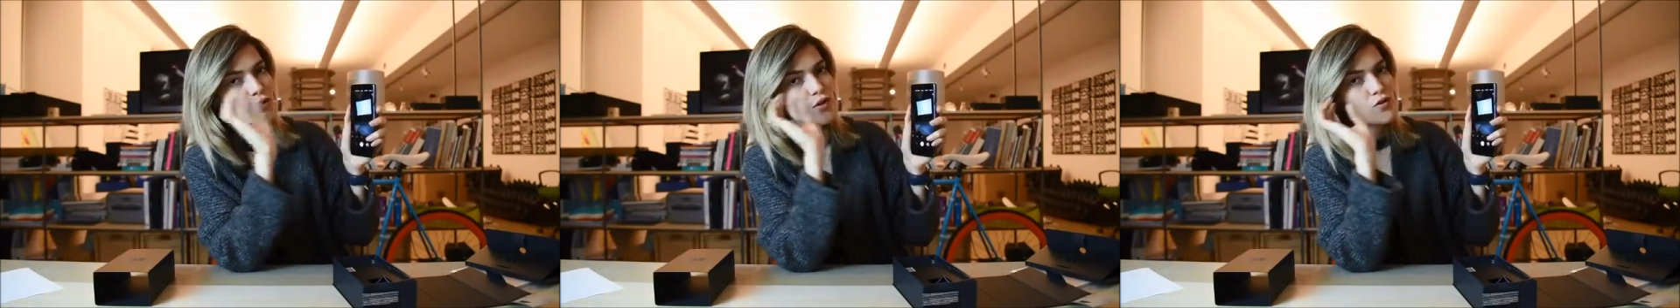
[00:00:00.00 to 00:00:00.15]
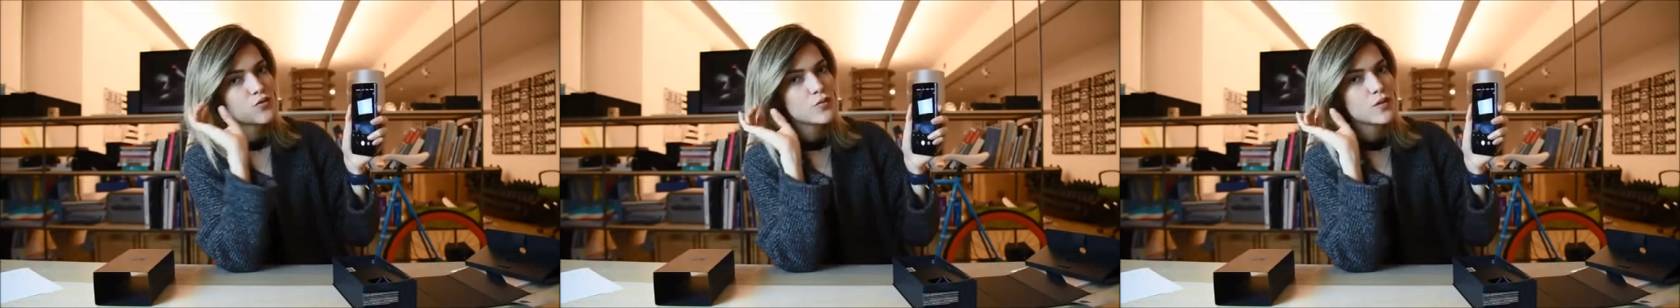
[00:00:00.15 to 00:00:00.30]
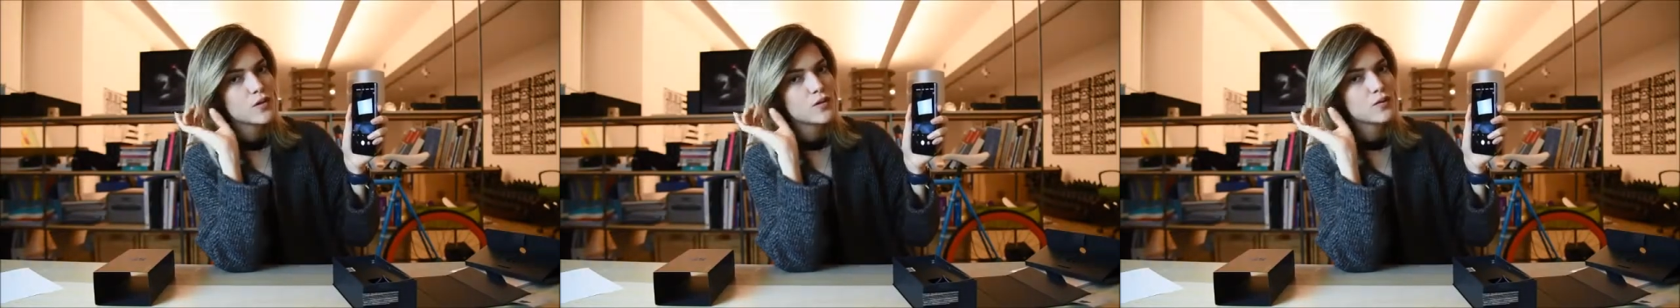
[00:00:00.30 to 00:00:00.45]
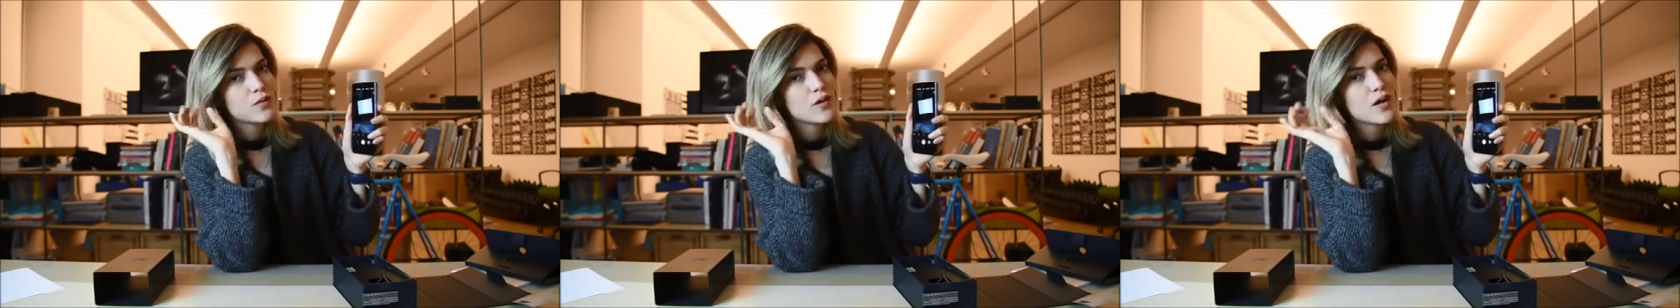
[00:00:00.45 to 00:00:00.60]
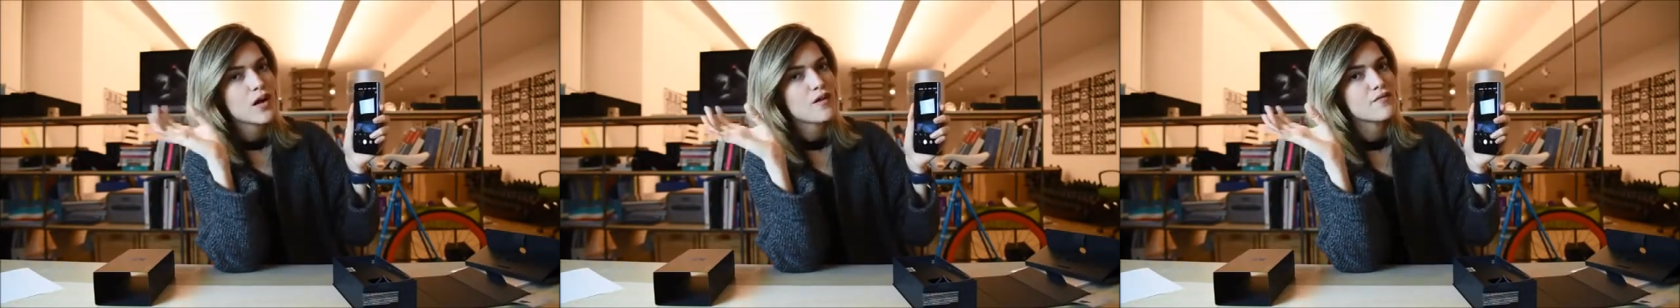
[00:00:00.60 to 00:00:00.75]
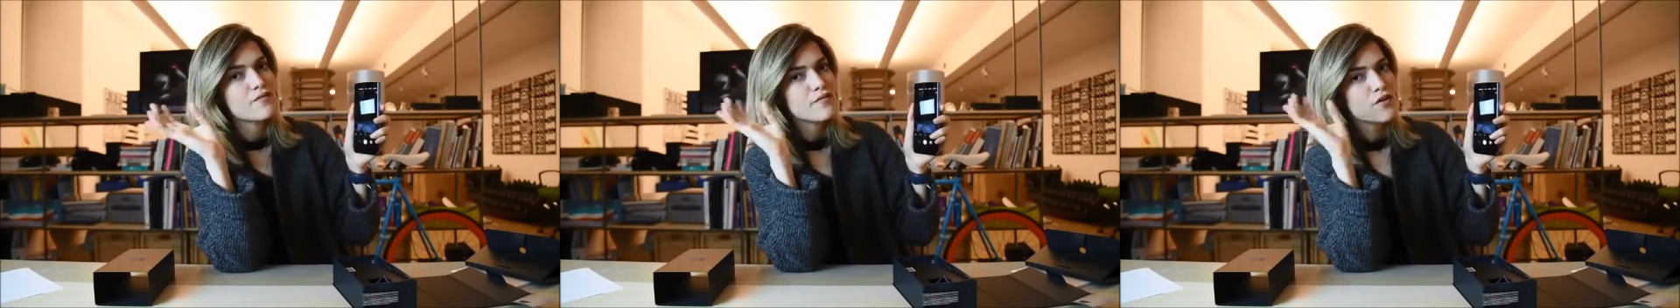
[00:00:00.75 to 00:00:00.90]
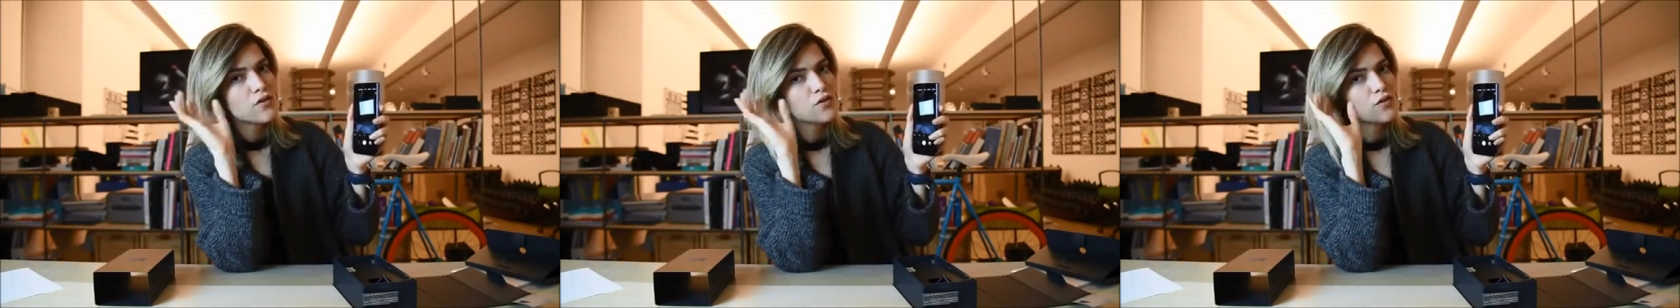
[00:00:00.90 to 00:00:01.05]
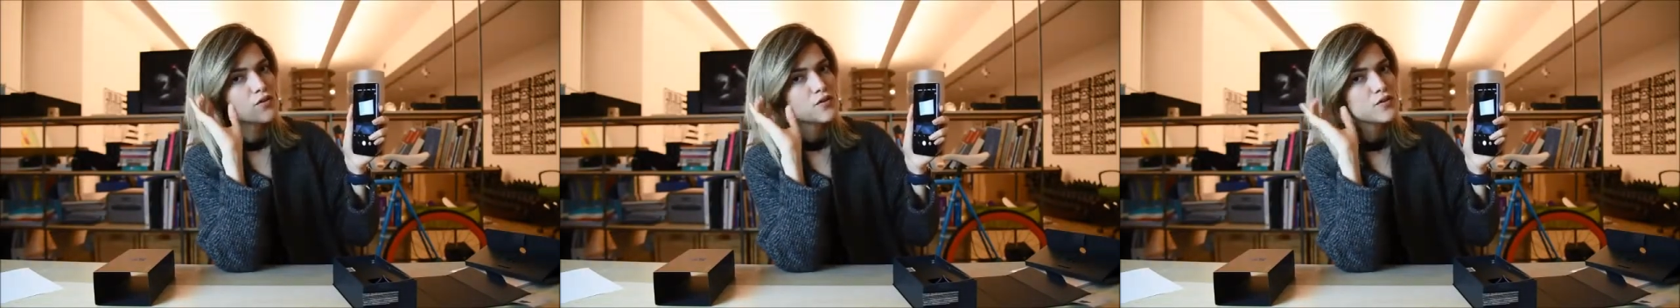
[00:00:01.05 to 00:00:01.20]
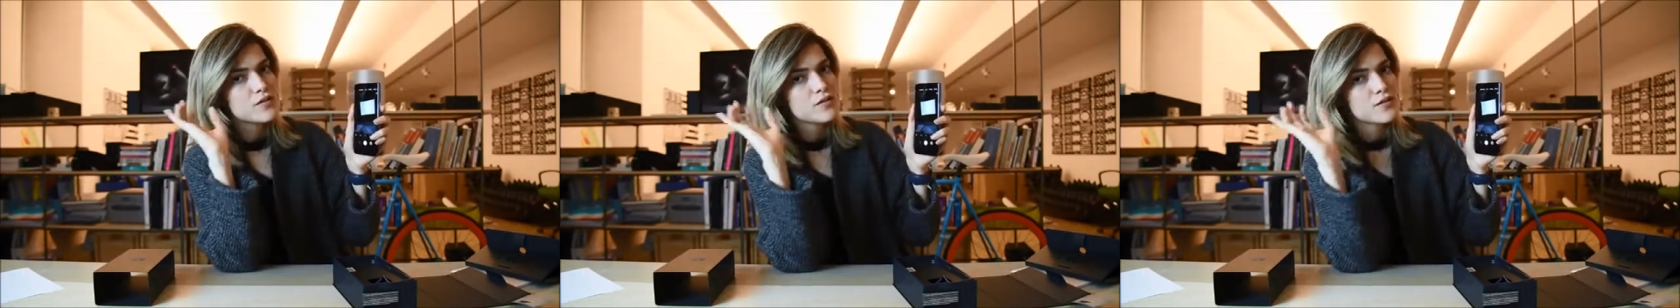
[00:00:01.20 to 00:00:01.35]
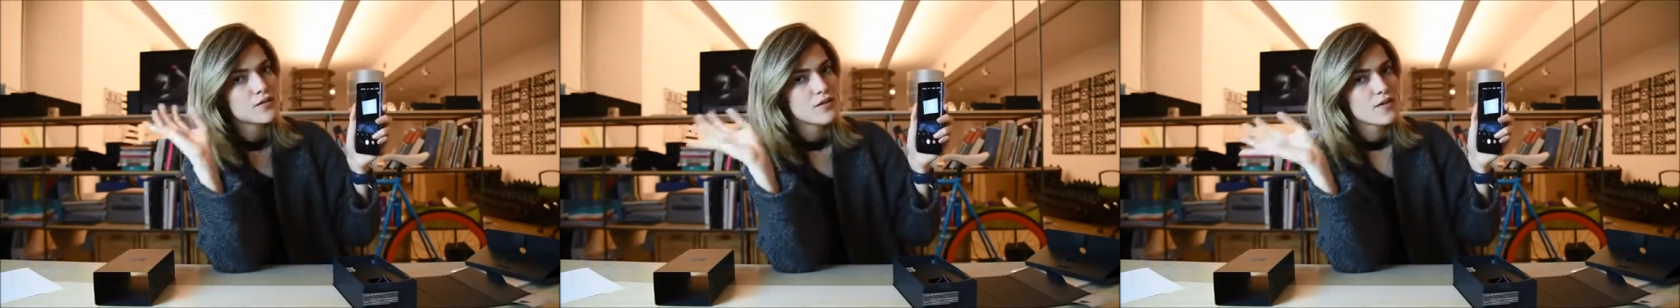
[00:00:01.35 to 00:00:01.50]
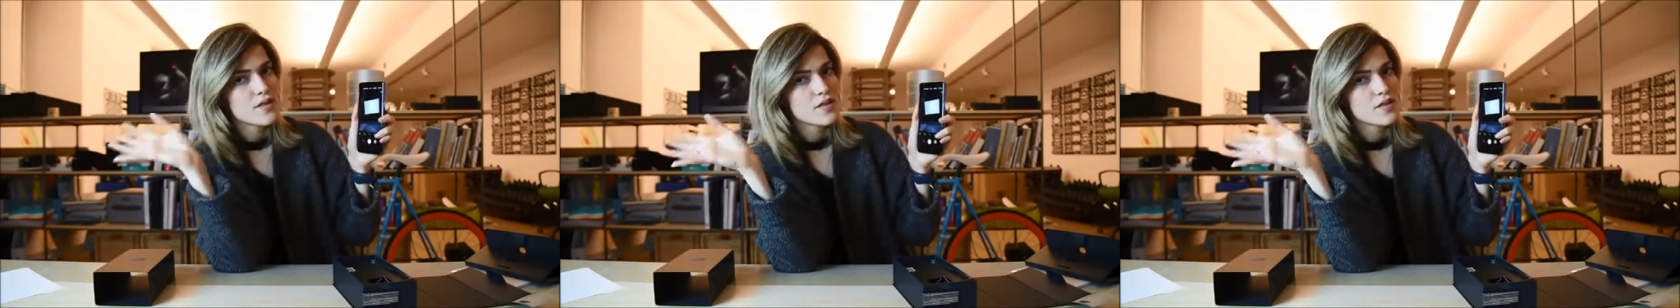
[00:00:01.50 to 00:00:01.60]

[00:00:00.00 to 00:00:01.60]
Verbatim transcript: which will unfocus